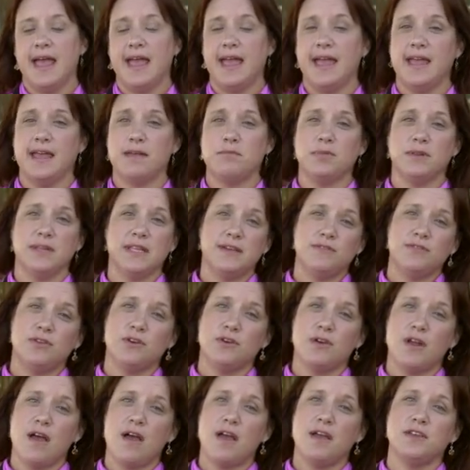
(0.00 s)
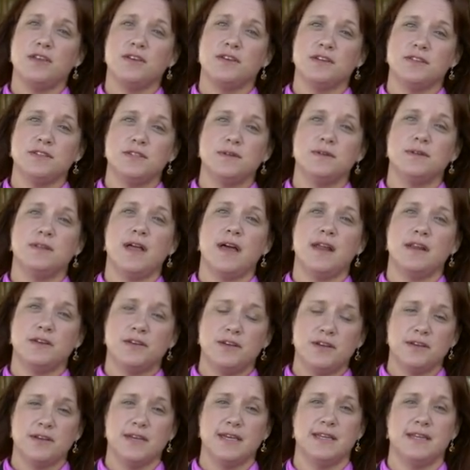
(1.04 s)
And believe it or not, you can do a lot of
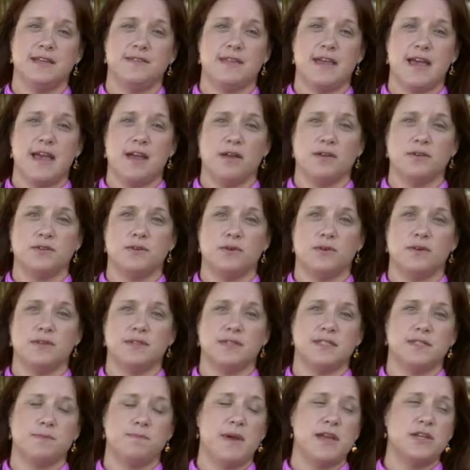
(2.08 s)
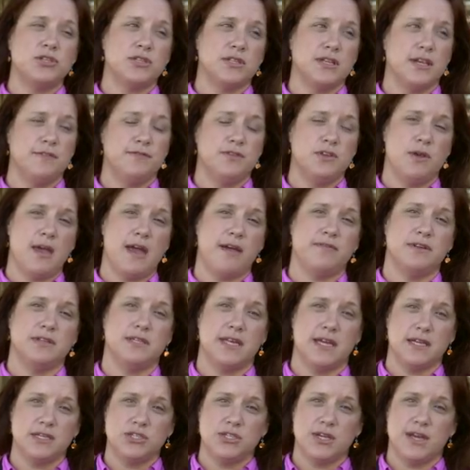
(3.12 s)
cooking in the outdoors, especially if you have a
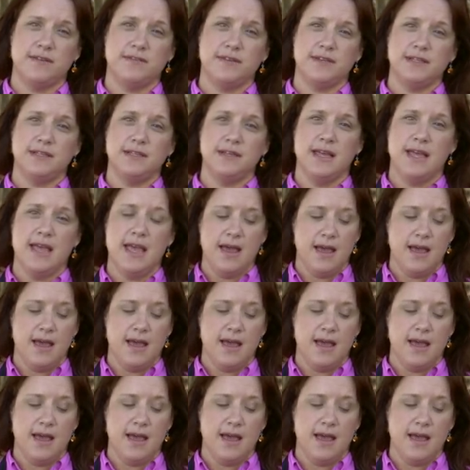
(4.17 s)
Dutch oven.